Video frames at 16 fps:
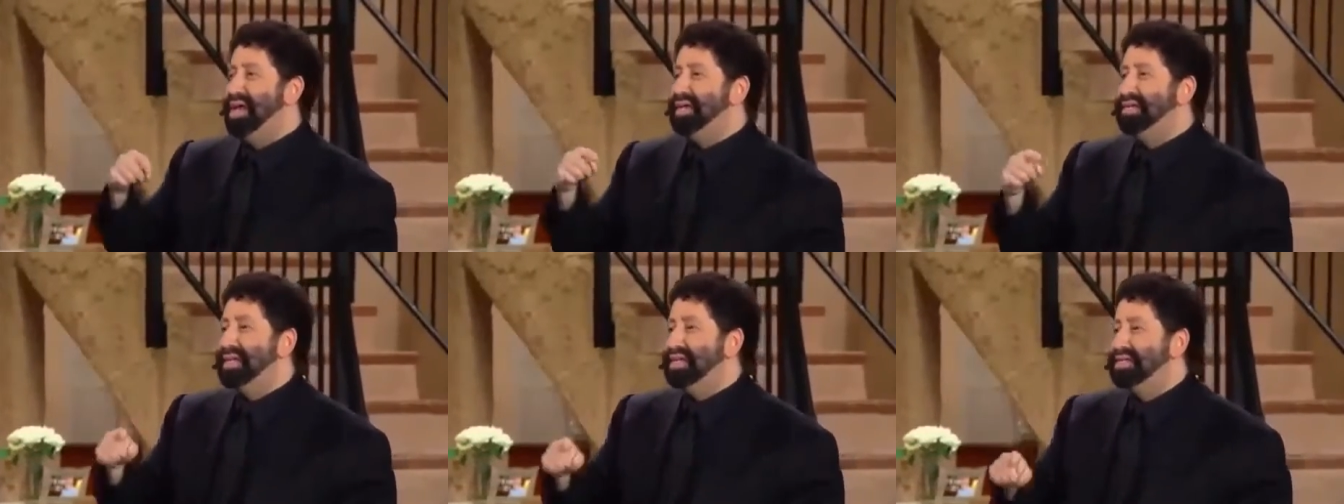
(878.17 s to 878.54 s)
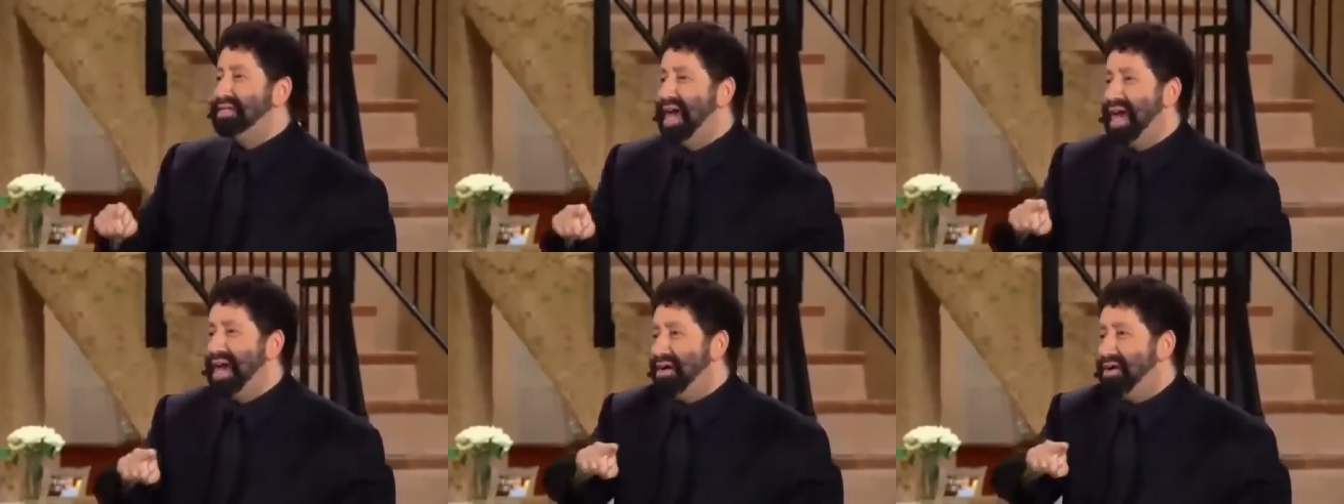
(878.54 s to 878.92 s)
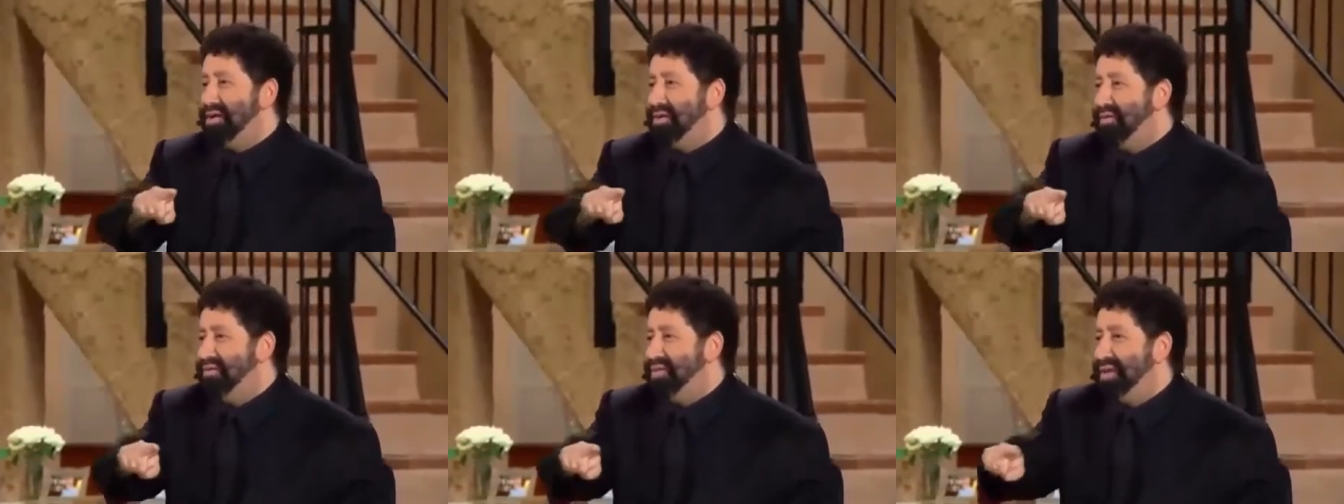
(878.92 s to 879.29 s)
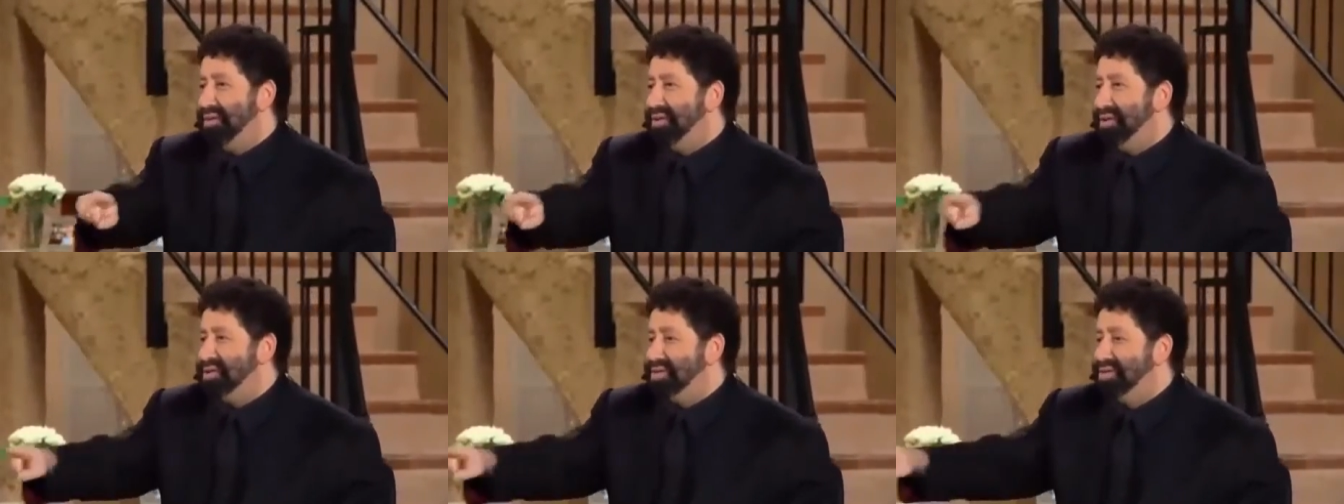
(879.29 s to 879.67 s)
It says, now
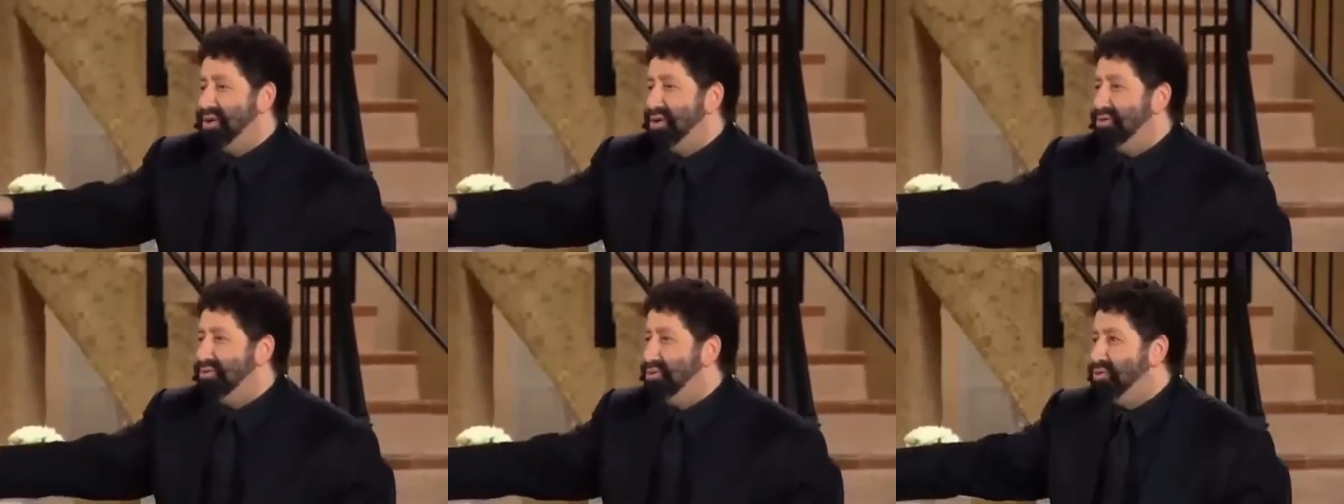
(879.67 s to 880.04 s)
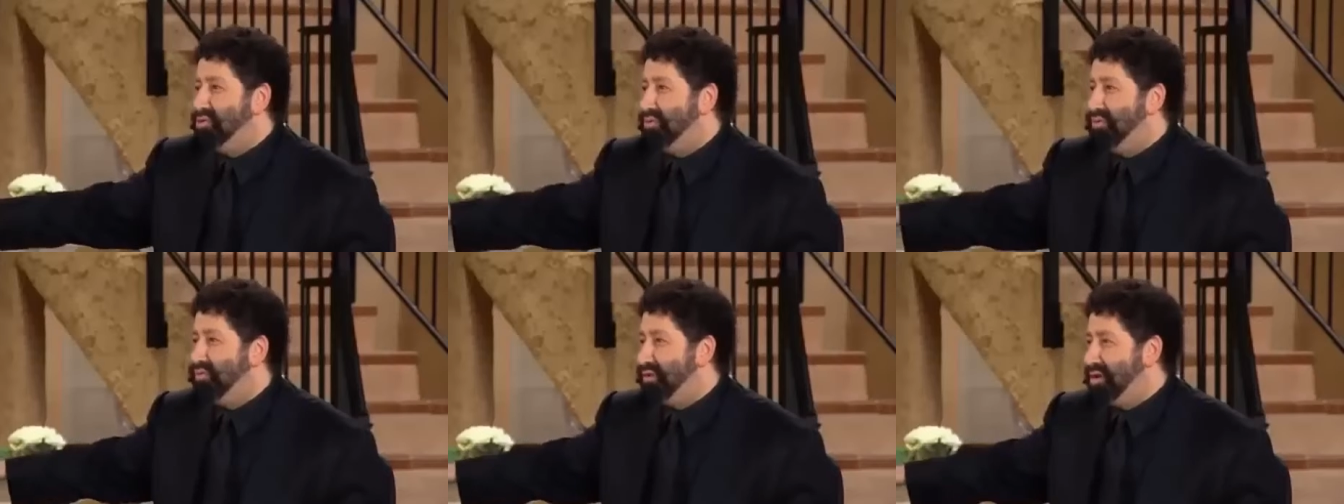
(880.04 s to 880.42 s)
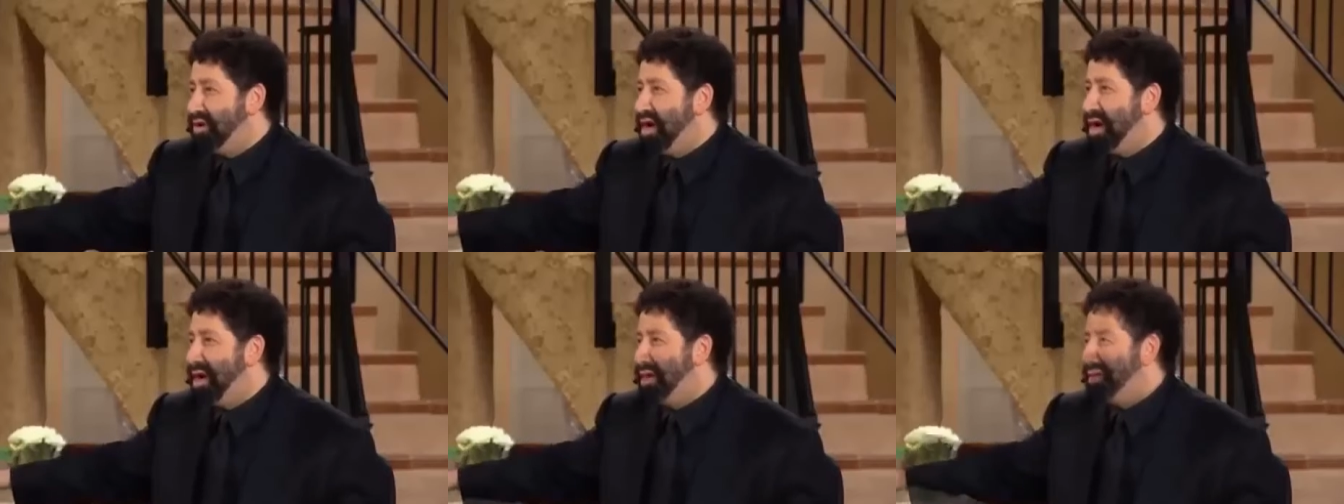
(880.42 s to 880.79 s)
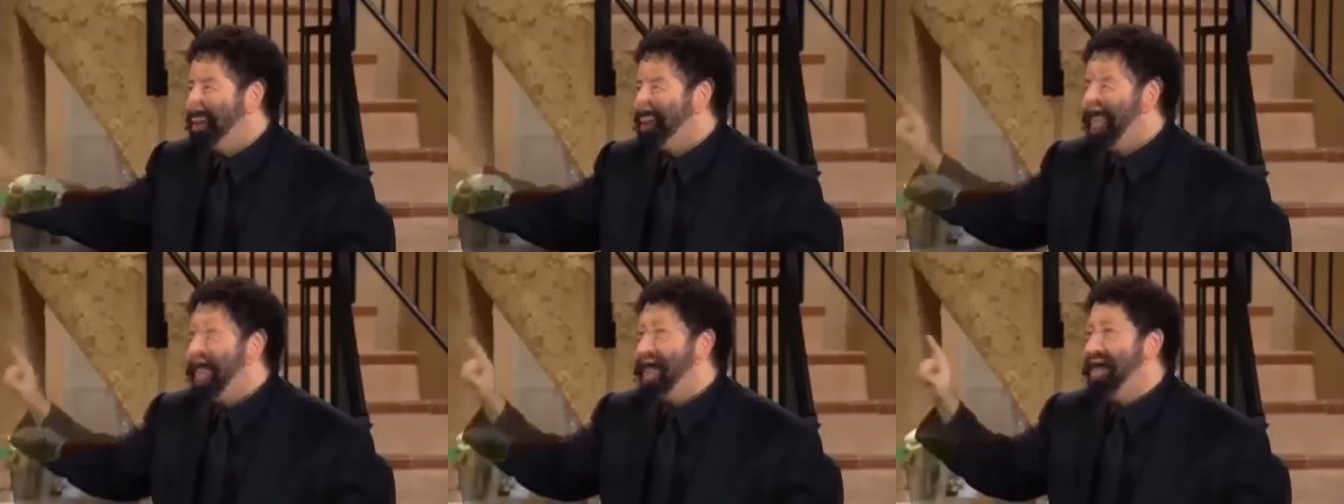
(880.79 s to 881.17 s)
there is no room for God.
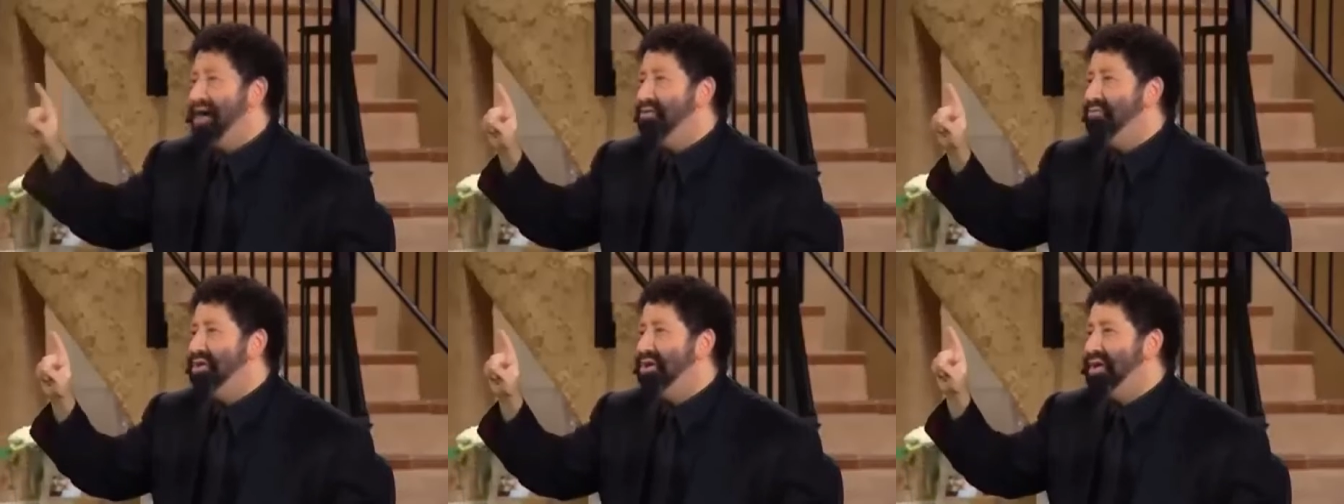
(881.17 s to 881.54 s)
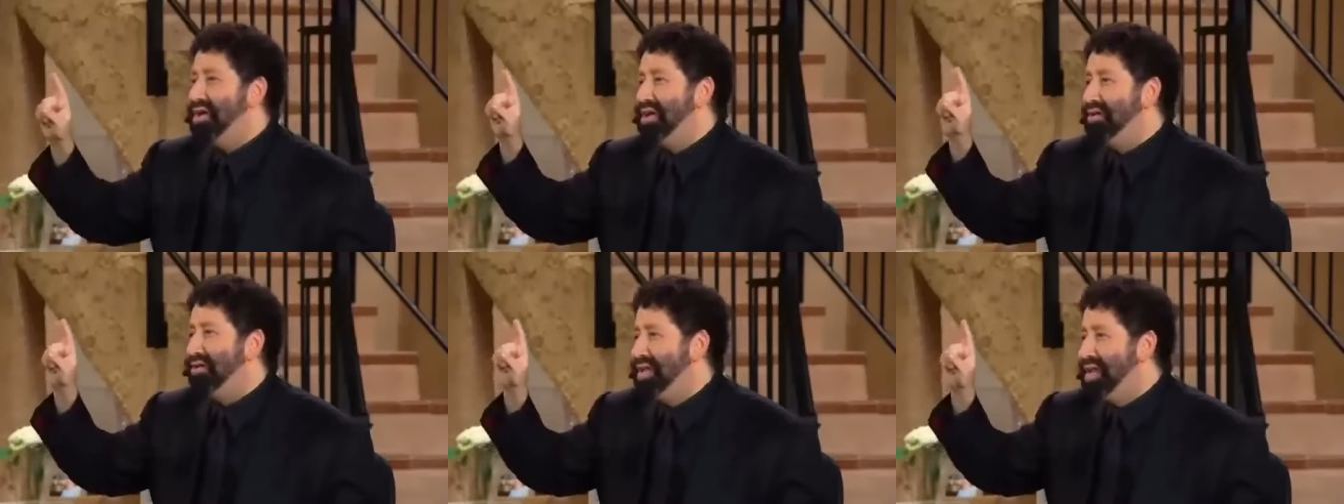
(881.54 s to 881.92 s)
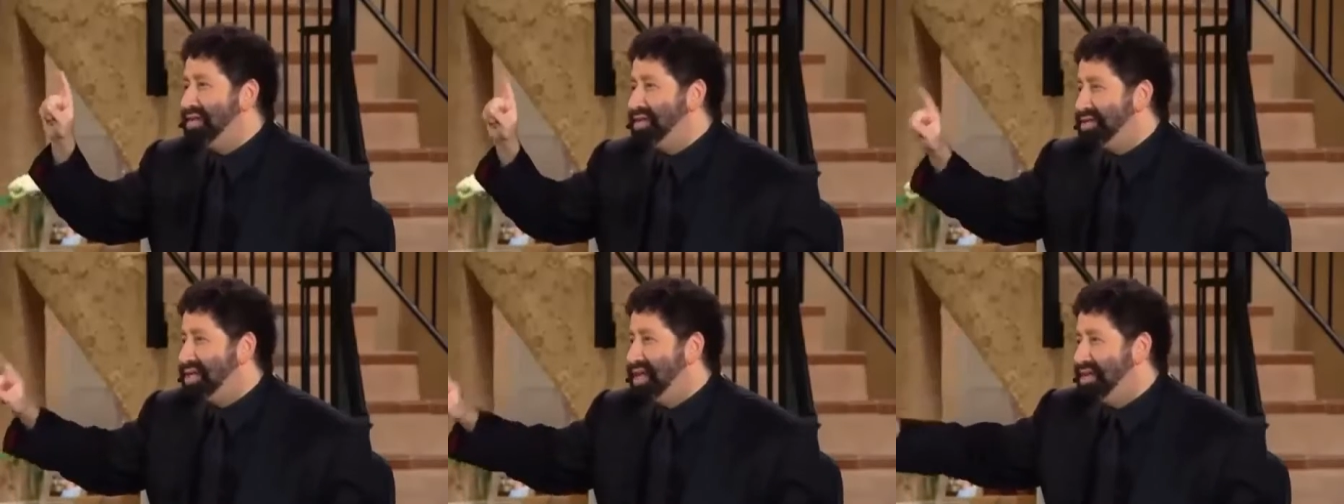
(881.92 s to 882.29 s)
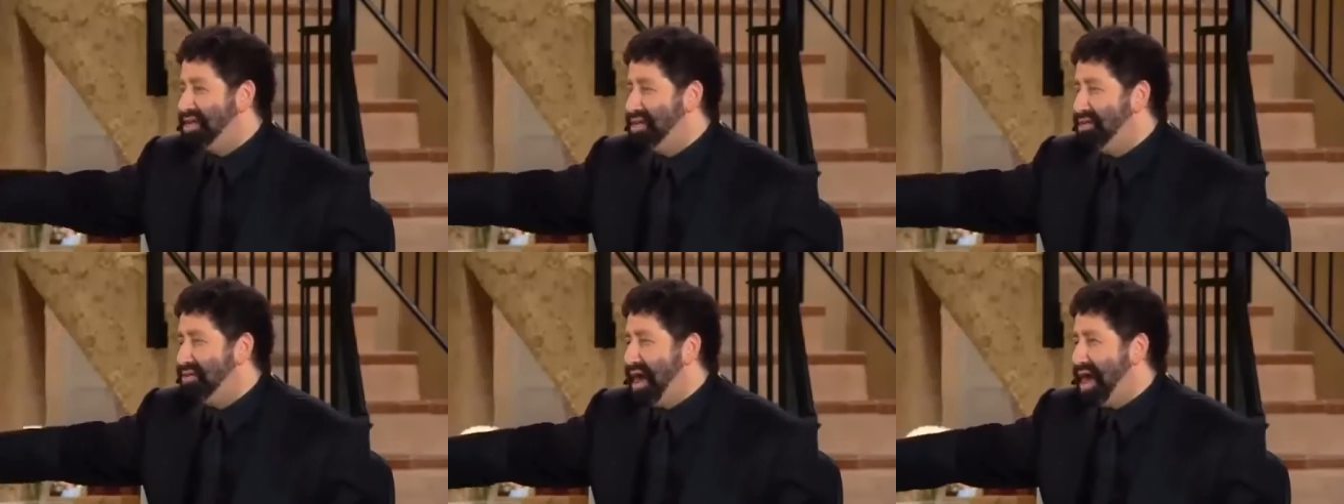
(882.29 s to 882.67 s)
Now we're going to
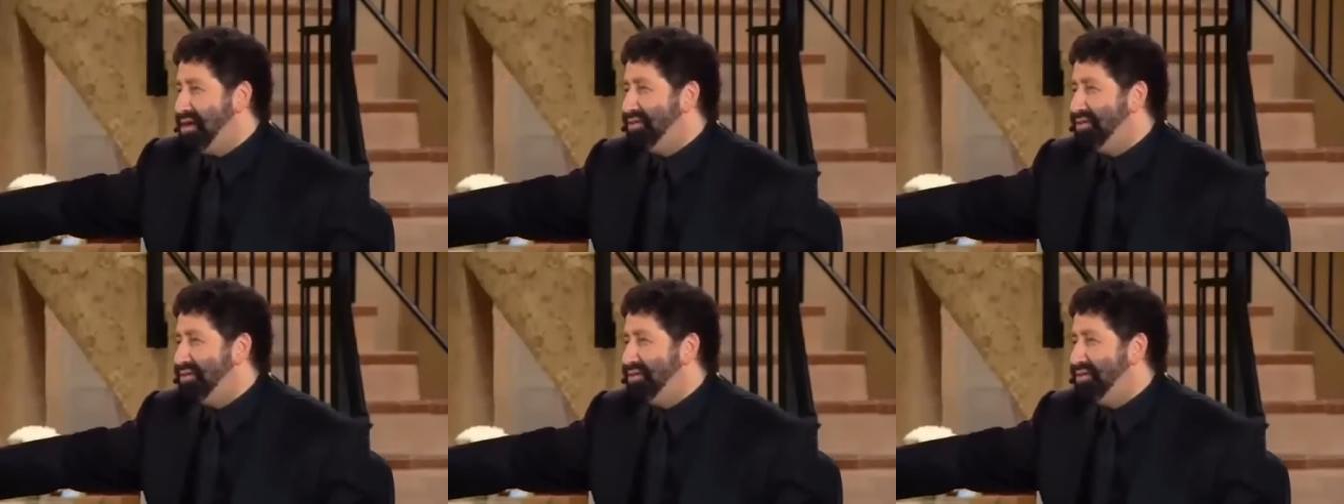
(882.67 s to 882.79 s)
legislate you